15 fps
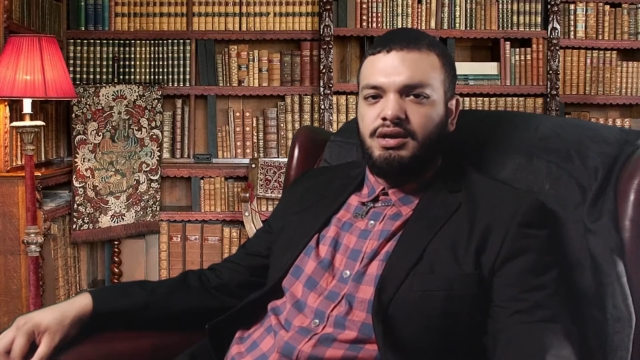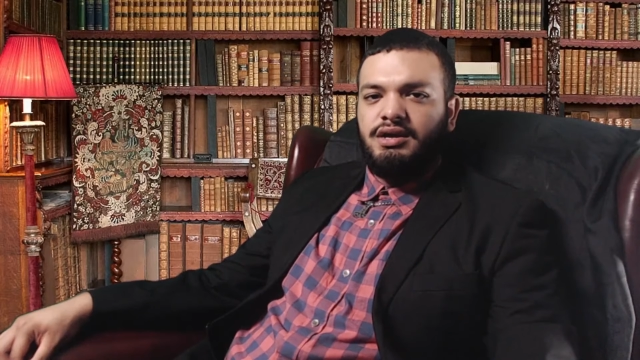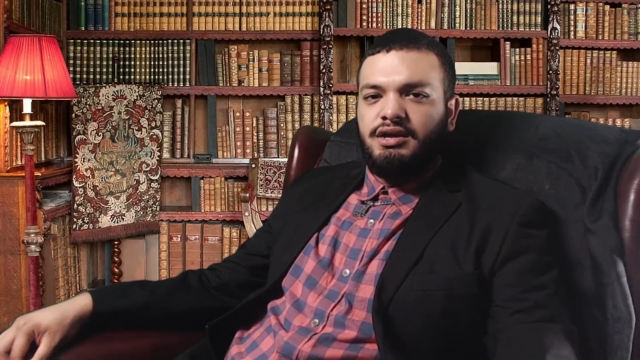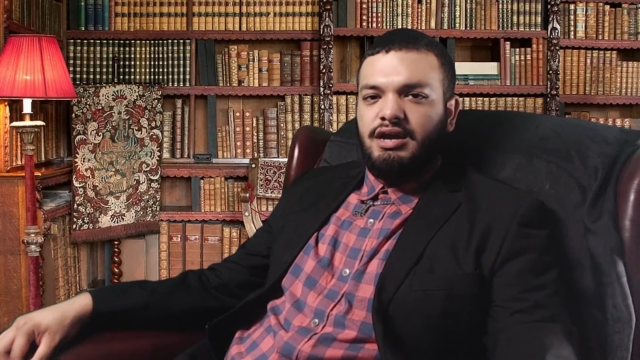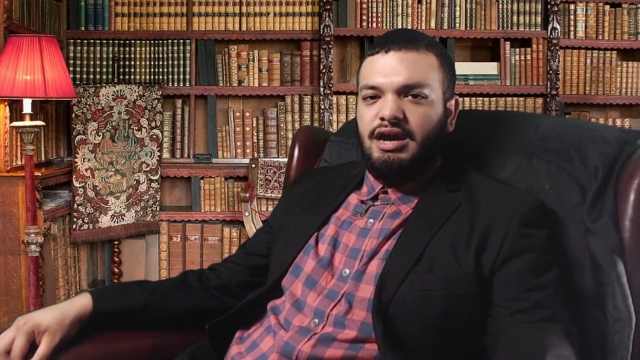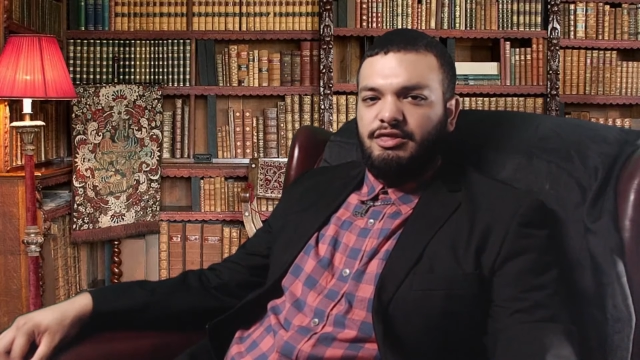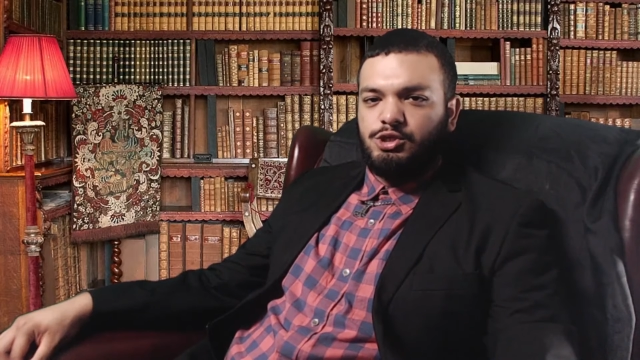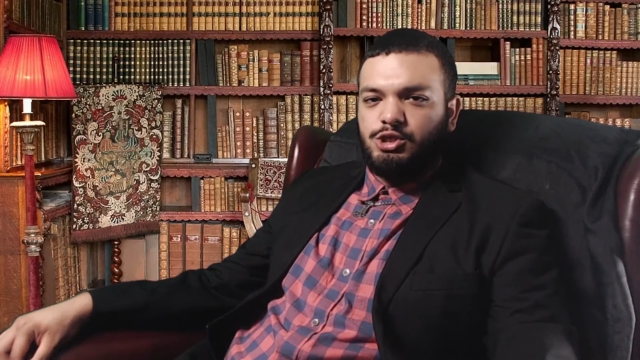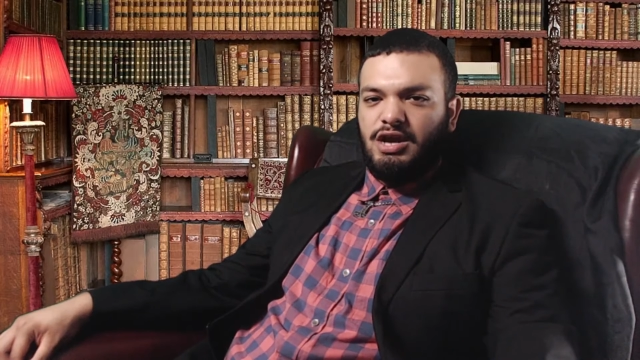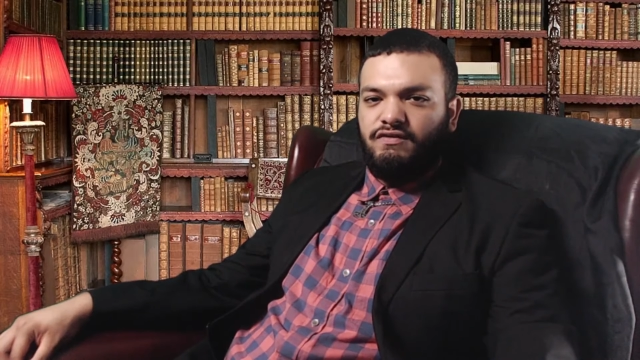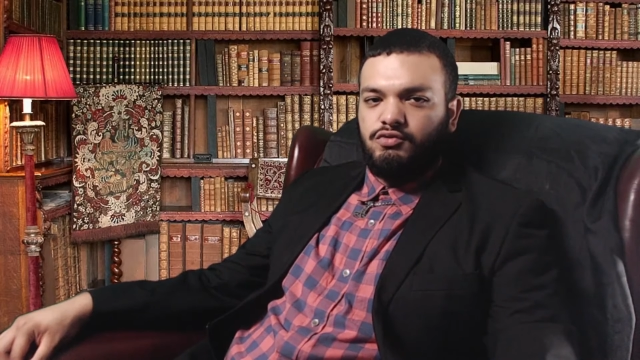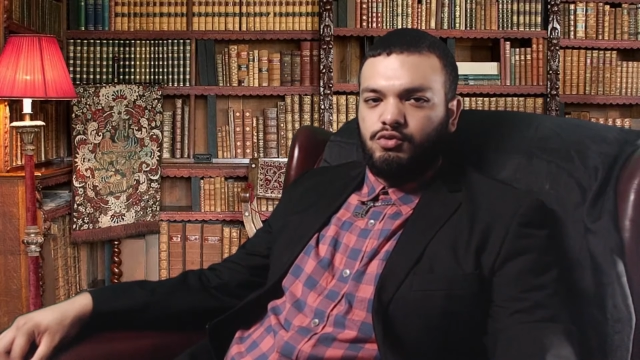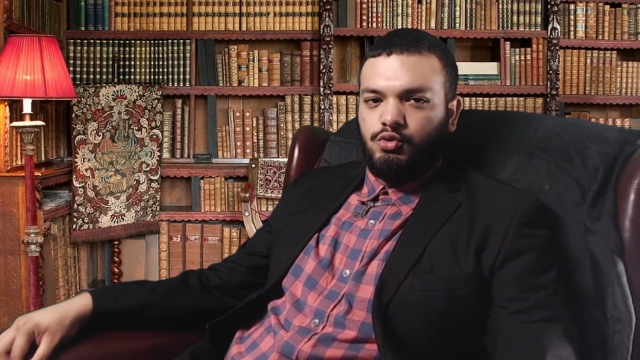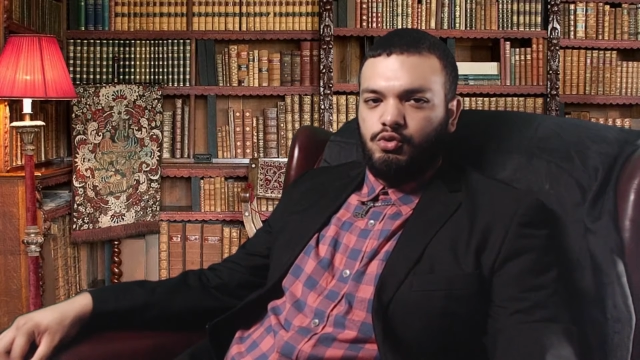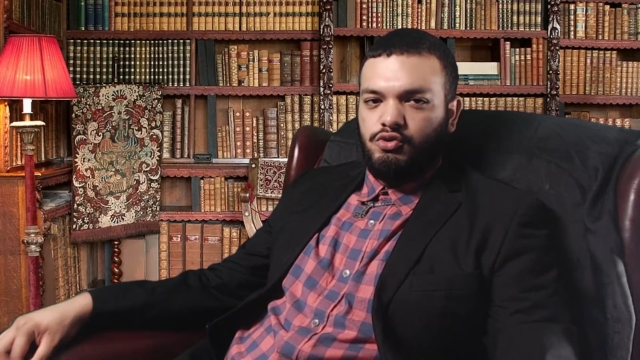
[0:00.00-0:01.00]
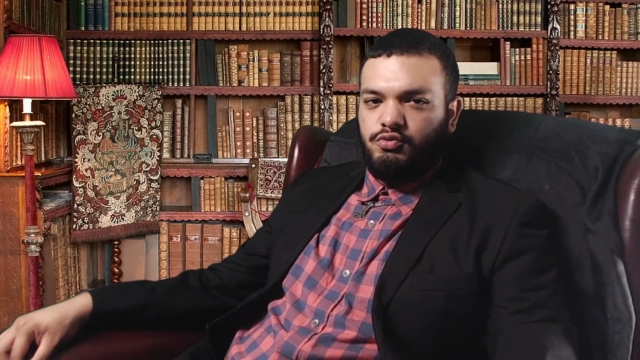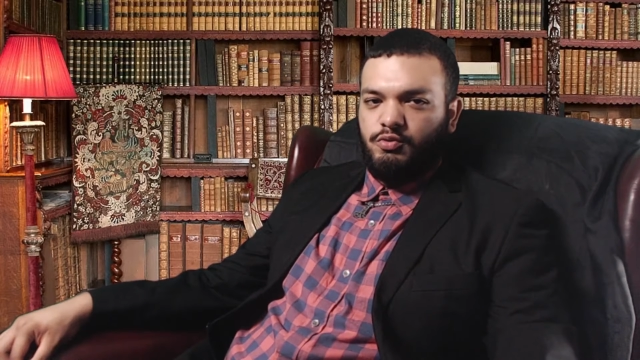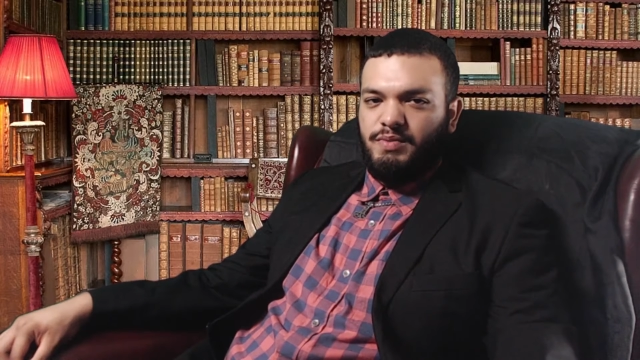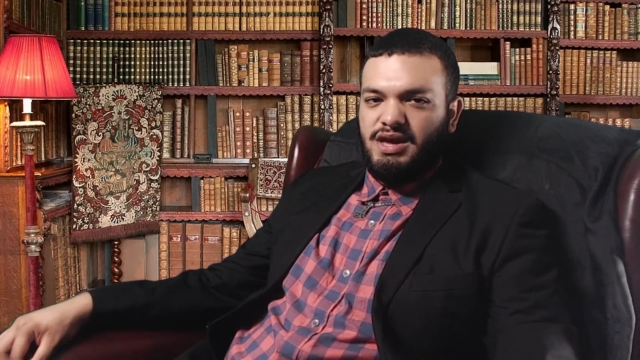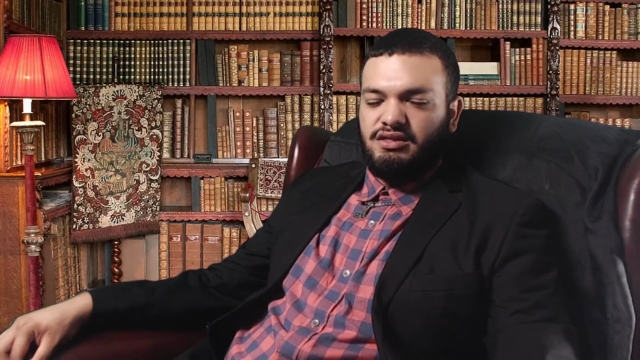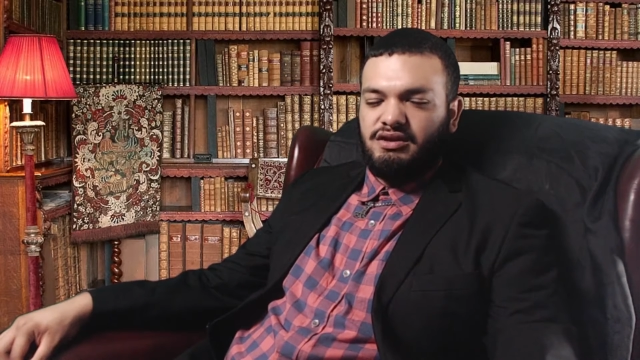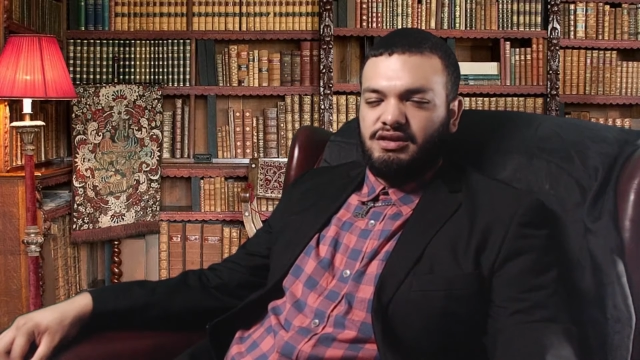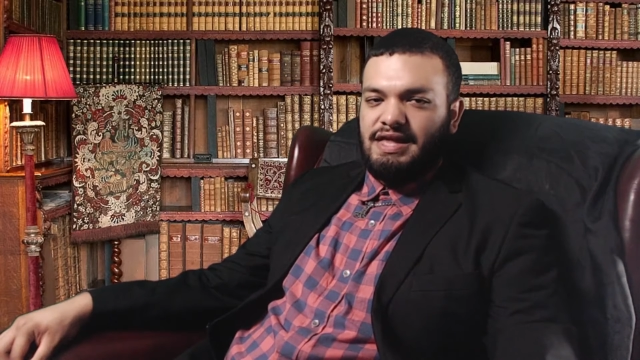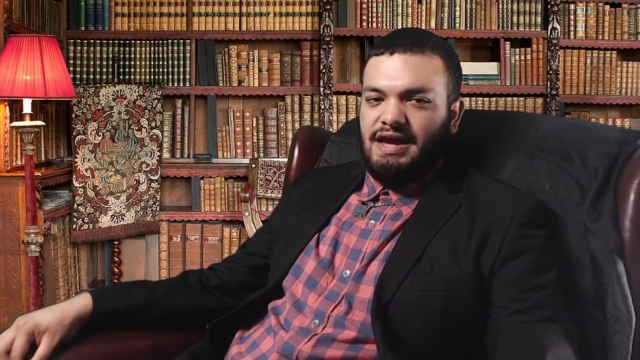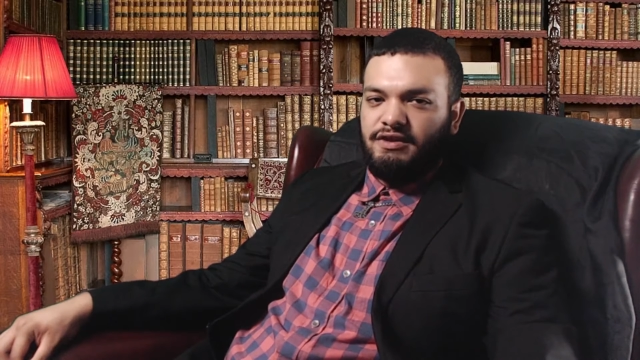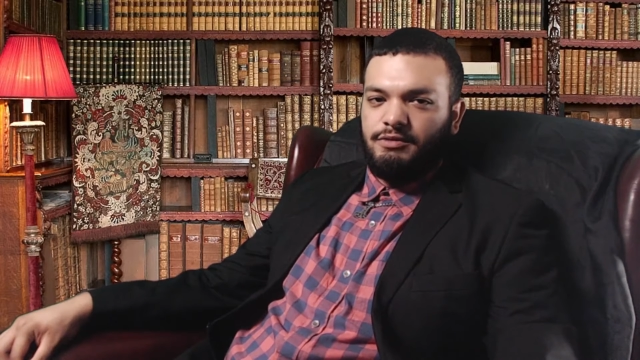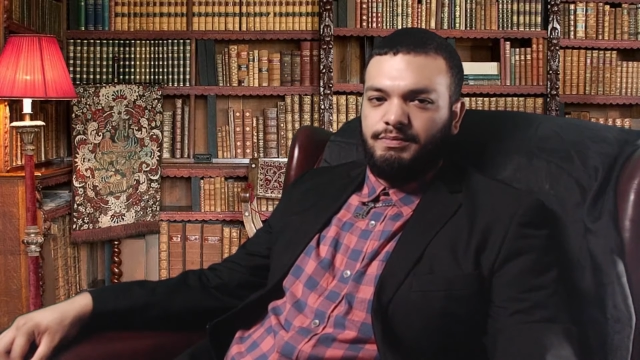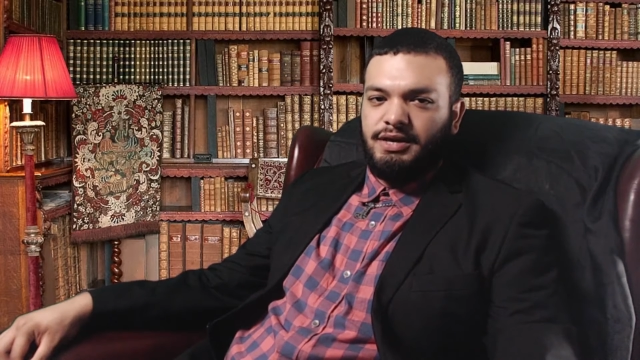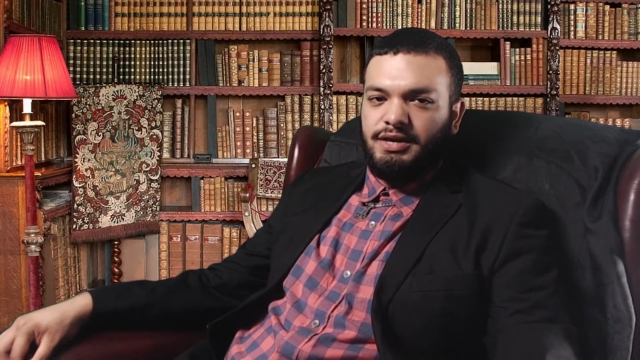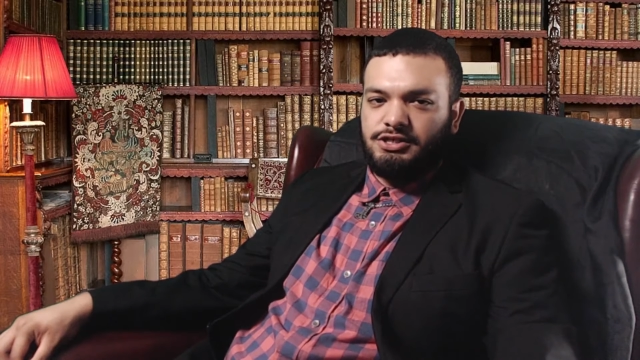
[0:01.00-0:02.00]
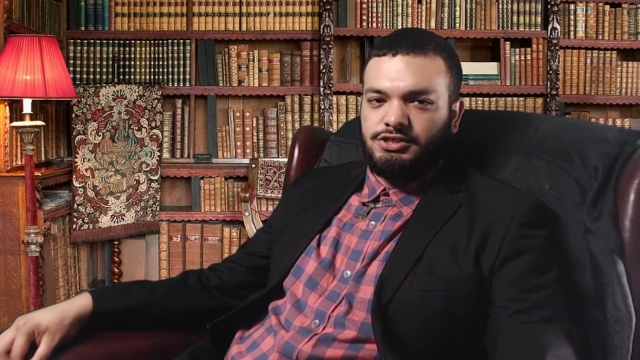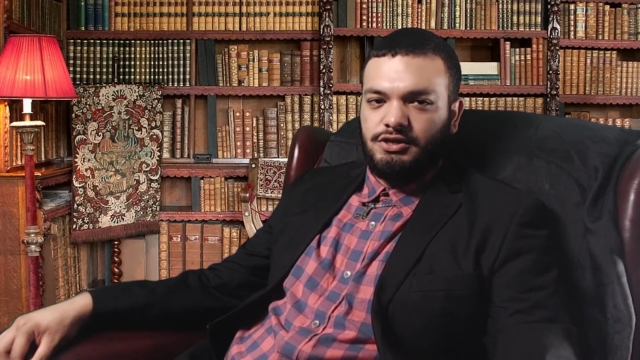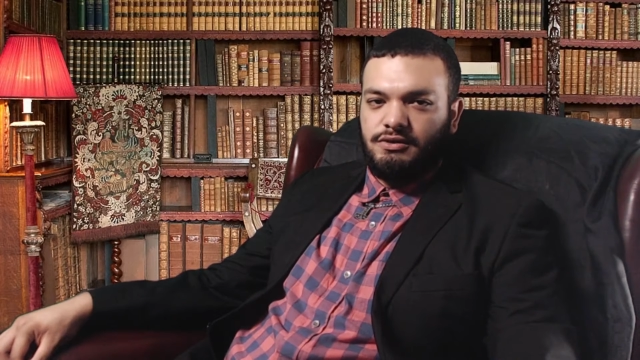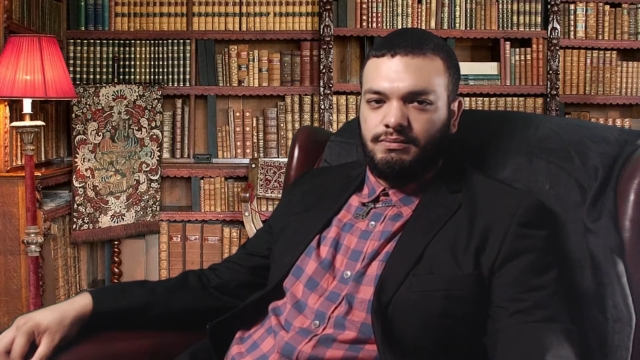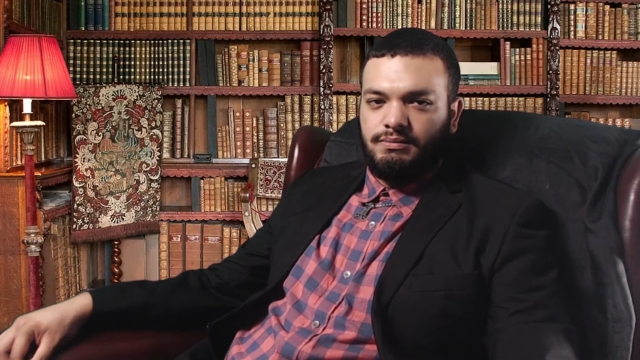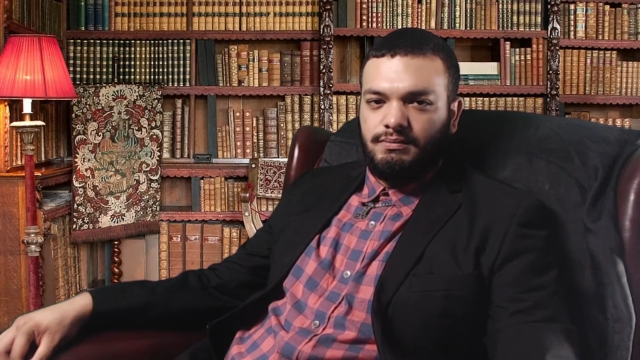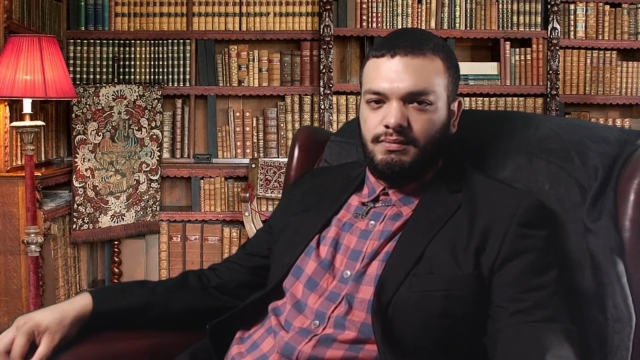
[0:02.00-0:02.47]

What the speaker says: and the travel rules were basically out of the picture.